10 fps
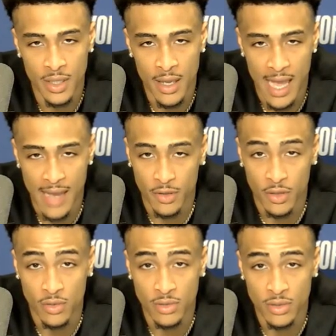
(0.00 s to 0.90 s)
have
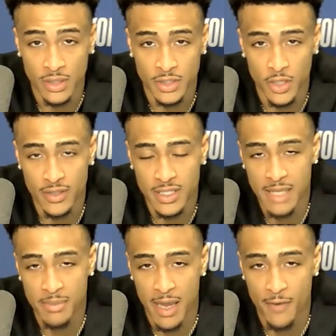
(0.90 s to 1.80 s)
a concerted
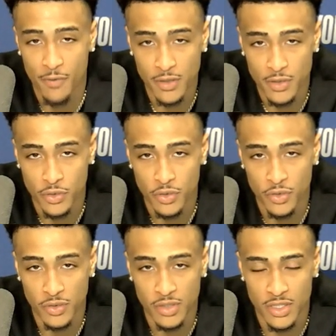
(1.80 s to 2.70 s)
team effort
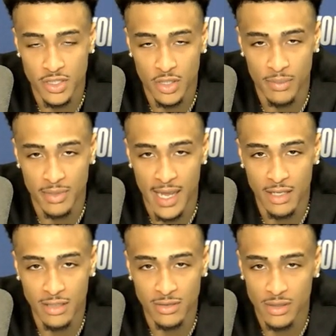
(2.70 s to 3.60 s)
to slow him
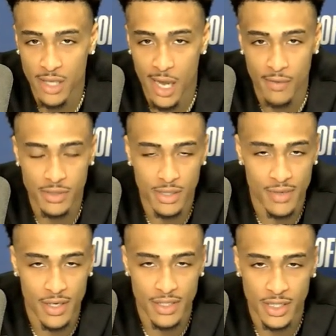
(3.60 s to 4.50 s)
down. Obviously, a
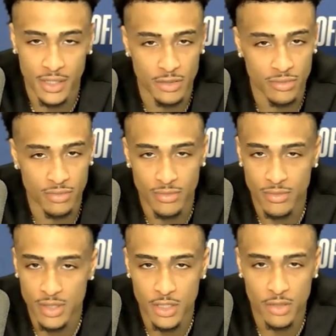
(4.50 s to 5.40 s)
very skilled
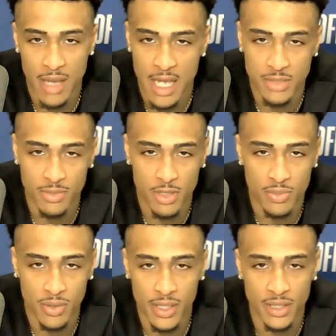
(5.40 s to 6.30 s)
basketball
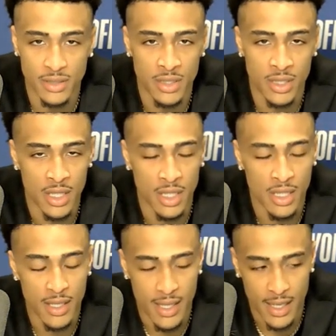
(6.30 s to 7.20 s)
player.
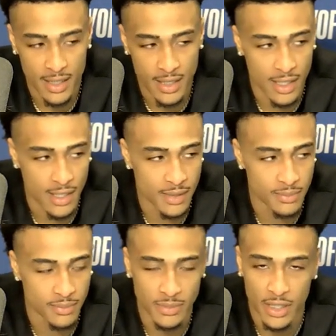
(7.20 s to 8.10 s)
And,
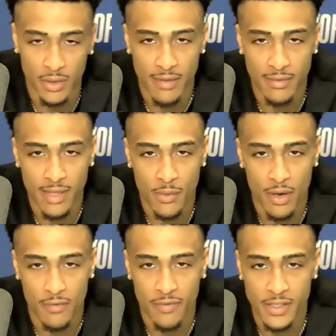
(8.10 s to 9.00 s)
they want
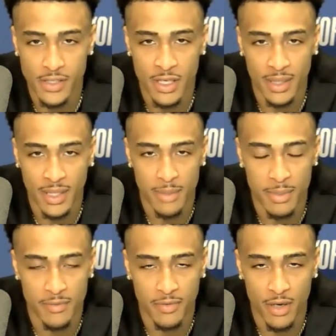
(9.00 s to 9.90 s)
to feature him and get him
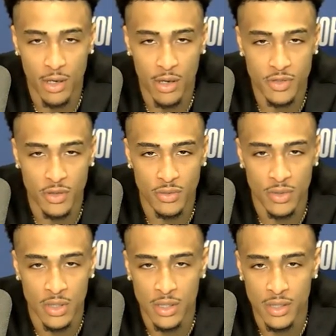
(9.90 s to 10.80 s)
involved. So
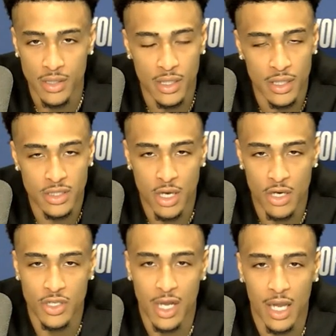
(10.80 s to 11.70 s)
just our
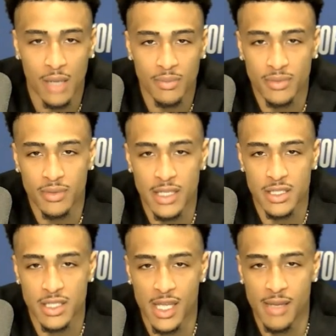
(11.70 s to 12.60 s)
job as a
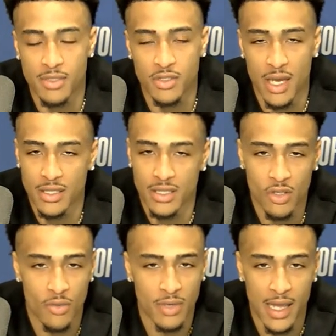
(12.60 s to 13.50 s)
team to try to just
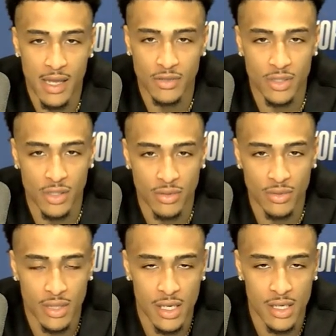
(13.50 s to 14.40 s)
slow him down. So
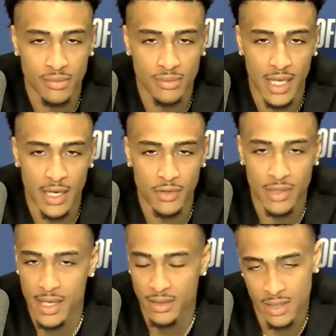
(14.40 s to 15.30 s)
we got to do that